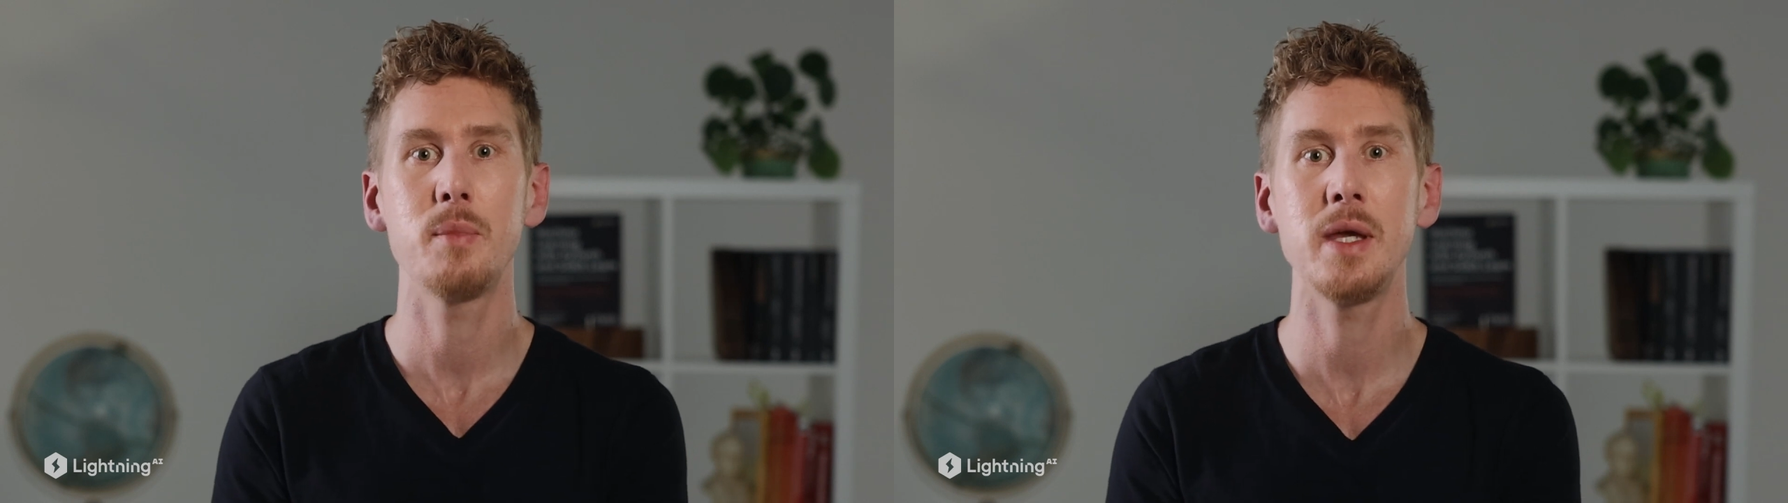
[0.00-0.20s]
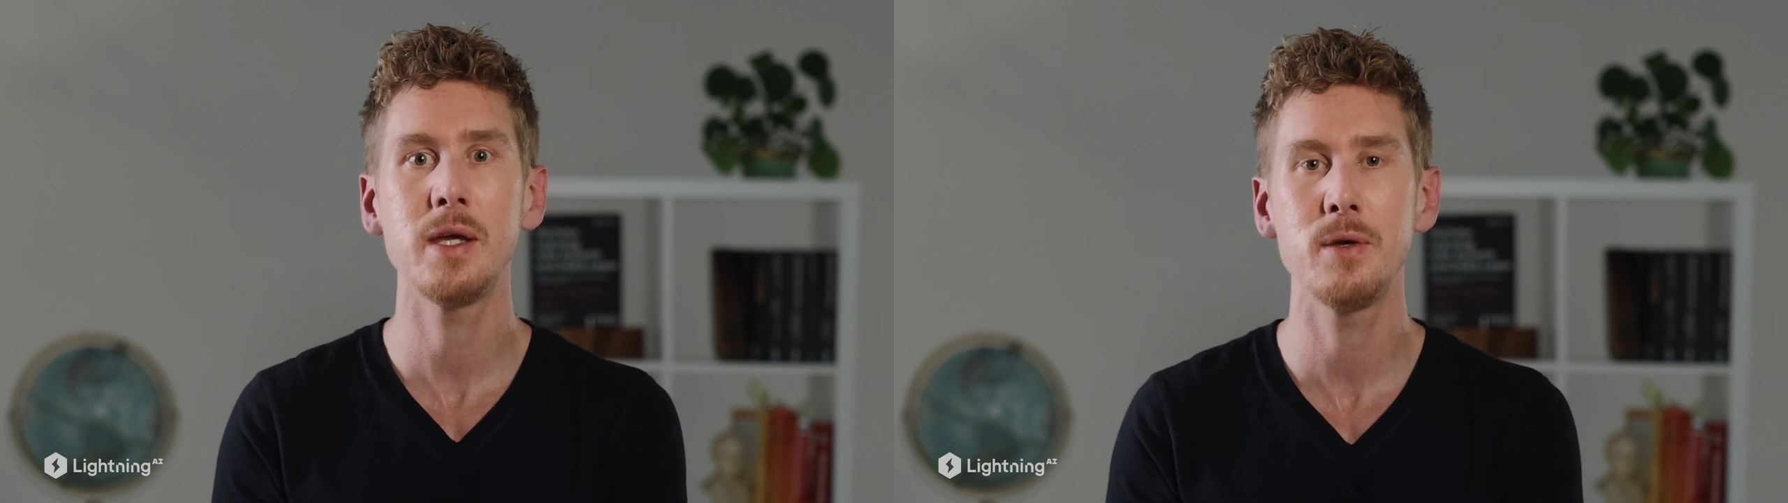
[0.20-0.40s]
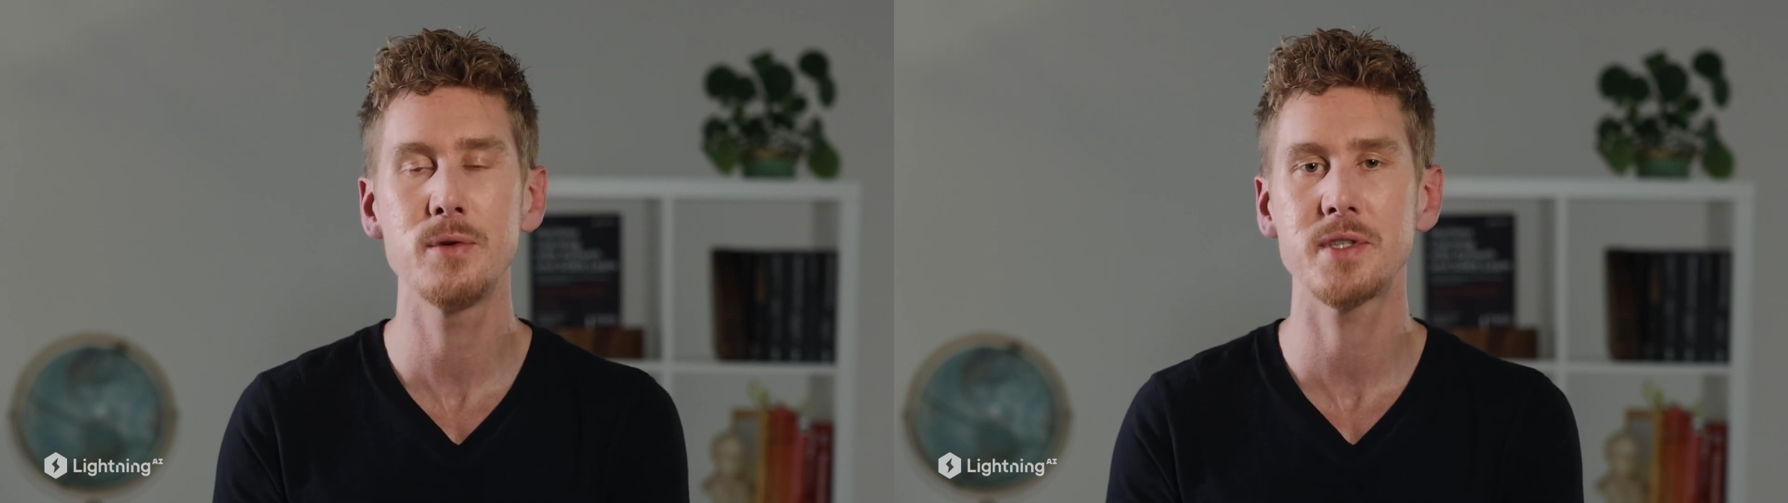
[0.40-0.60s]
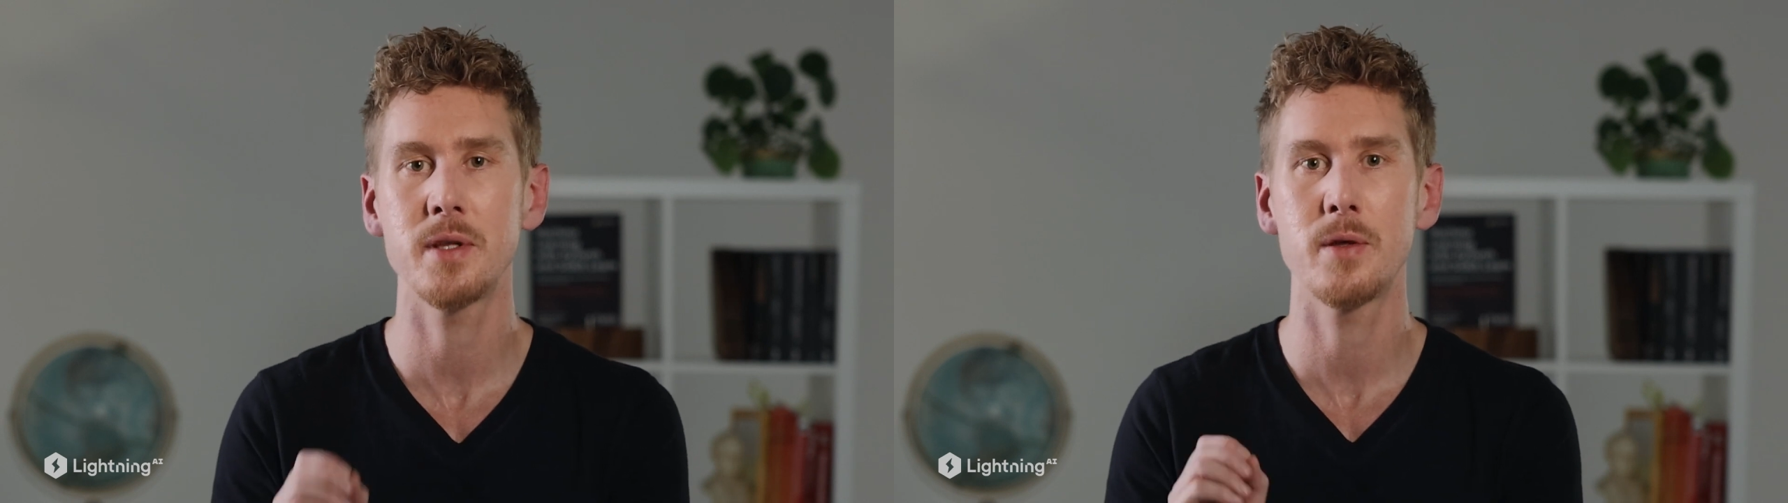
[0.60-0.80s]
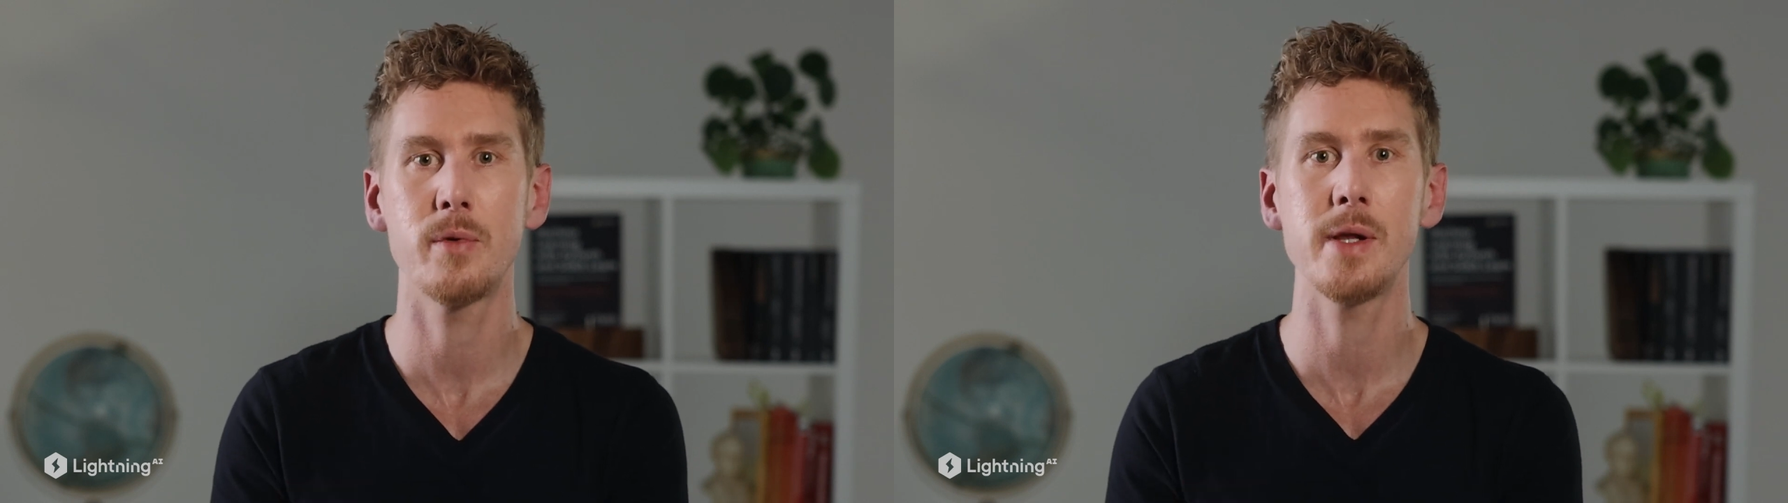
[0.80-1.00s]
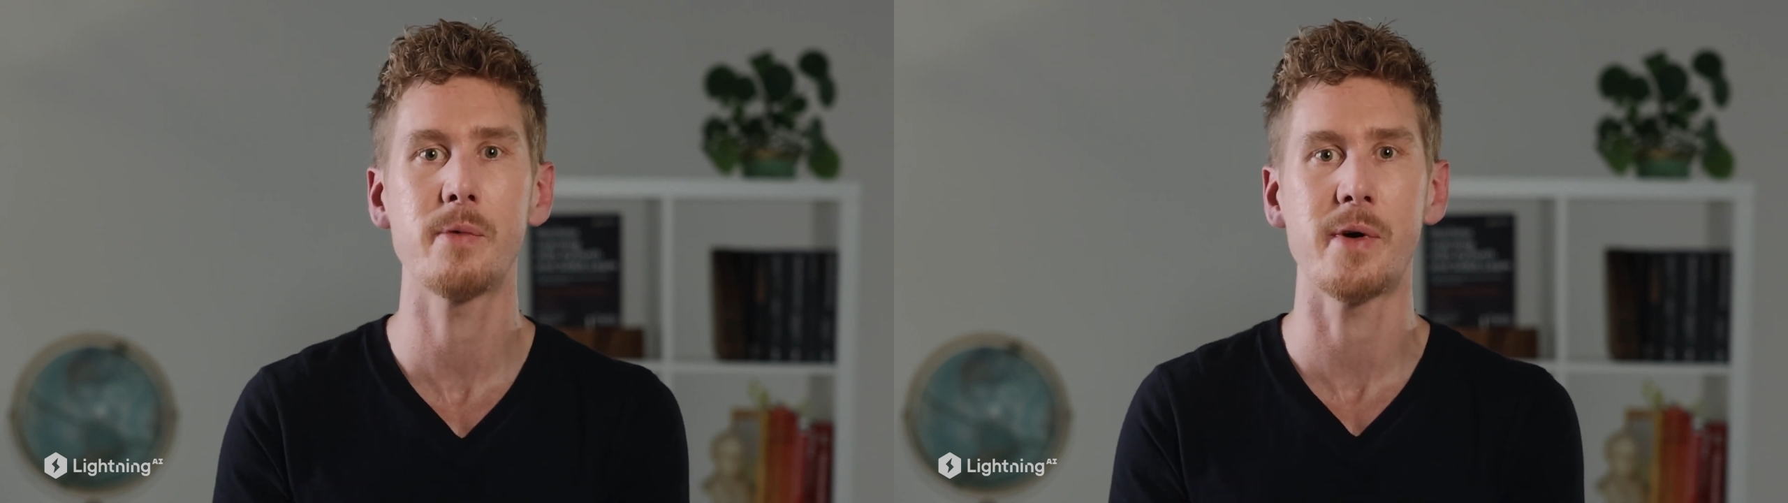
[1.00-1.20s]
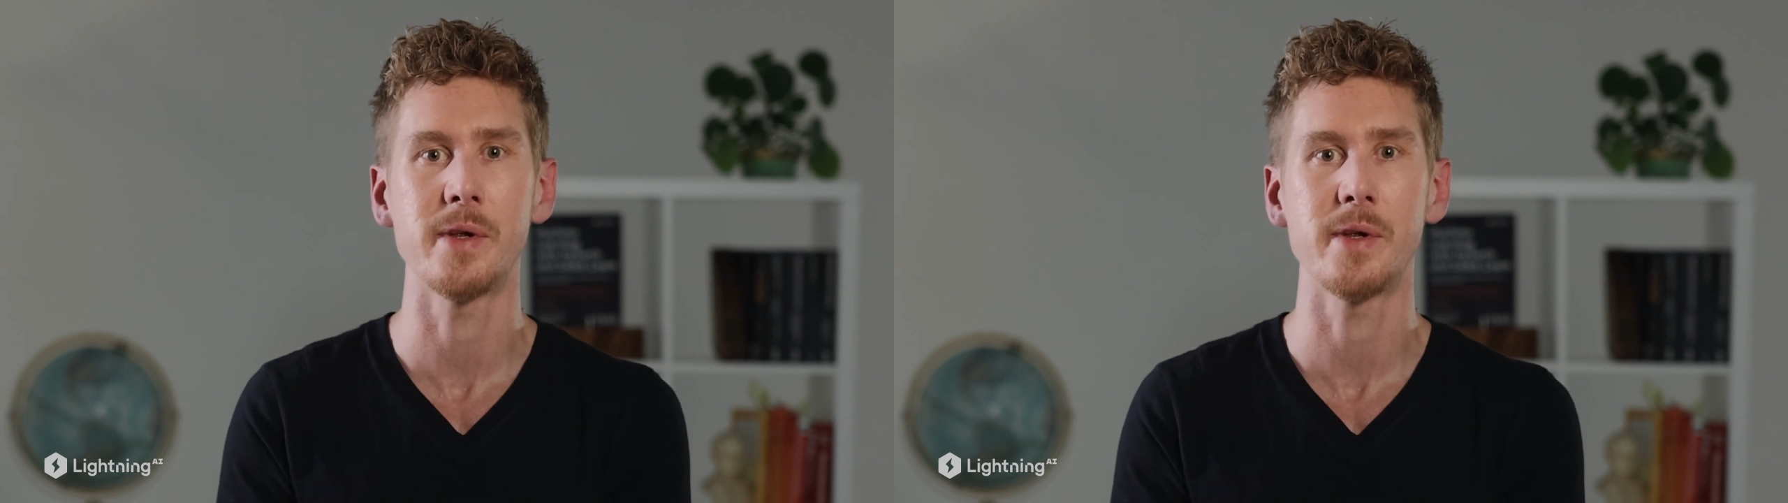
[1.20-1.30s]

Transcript: being used in the real